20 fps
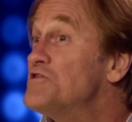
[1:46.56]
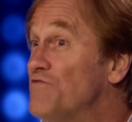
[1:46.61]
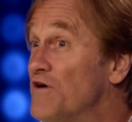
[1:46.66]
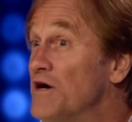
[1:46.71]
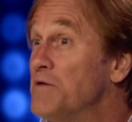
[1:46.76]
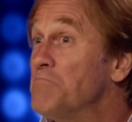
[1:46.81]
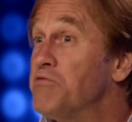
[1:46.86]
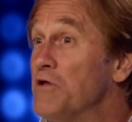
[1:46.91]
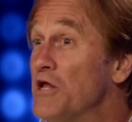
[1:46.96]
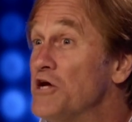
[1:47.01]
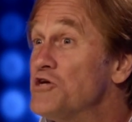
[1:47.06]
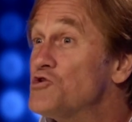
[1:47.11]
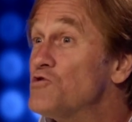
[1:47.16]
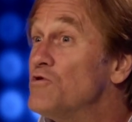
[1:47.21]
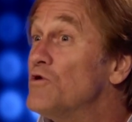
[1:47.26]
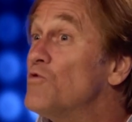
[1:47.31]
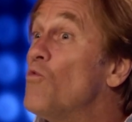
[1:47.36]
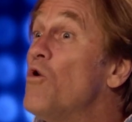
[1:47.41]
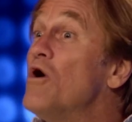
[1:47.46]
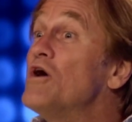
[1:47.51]
find pleasure
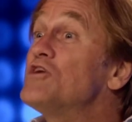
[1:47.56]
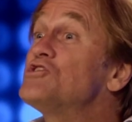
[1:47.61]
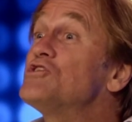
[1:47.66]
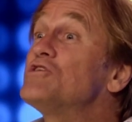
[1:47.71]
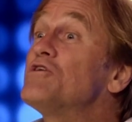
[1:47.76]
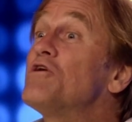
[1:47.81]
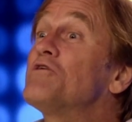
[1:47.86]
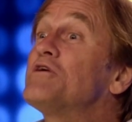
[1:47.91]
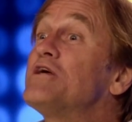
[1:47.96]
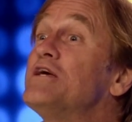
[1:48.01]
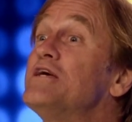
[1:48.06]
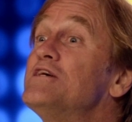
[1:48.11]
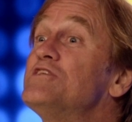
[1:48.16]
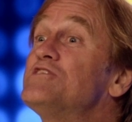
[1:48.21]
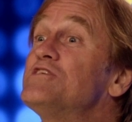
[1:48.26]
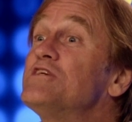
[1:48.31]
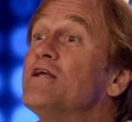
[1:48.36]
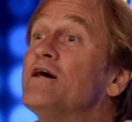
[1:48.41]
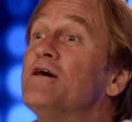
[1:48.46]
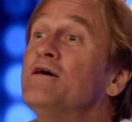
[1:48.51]
in watching our kids
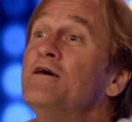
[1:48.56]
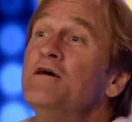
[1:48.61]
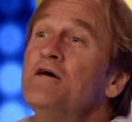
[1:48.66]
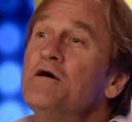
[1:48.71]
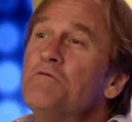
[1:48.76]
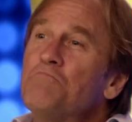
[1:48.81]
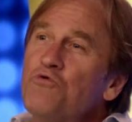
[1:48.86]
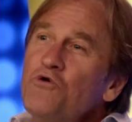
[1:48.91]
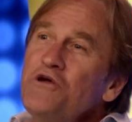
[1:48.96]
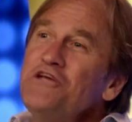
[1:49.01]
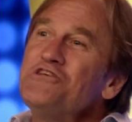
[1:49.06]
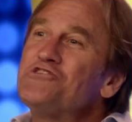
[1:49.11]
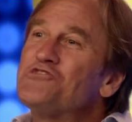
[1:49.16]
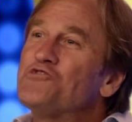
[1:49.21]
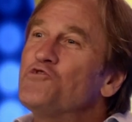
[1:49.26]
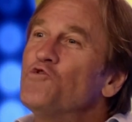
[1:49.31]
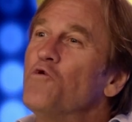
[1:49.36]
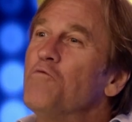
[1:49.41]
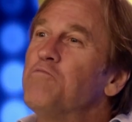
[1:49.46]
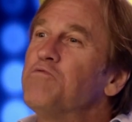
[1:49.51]
in a
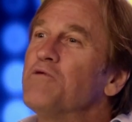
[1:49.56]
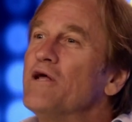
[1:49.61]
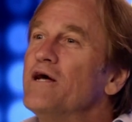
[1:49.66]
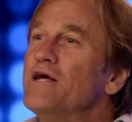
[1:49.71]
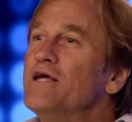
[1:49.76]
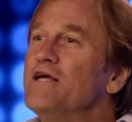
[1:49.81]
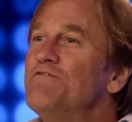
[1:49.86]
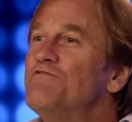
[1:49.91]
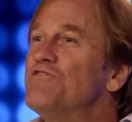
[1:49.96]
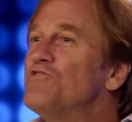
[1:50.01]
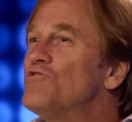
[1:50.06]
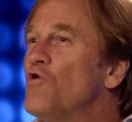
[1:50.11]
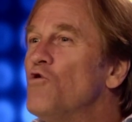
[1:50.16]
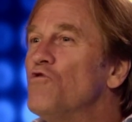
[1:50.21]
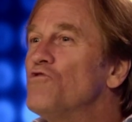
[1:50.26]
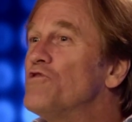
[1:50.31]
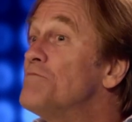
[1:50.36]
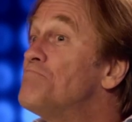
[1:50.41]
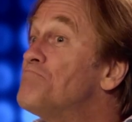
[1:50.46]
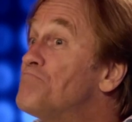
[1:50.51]
preschool play, even though
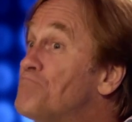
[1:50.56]
the